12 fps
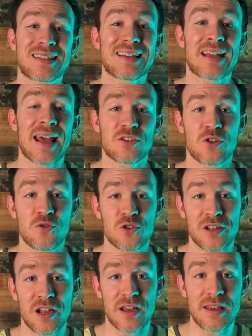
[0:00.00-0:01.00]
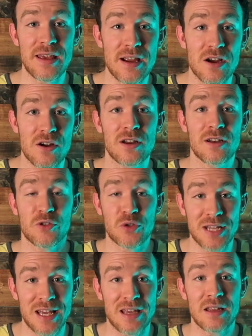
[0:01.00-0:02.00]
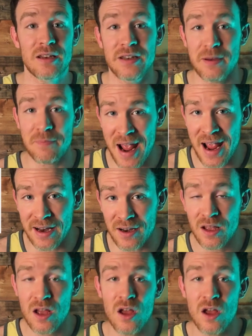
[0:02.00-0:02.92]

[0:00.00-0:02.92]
it takes usually a year to see demand.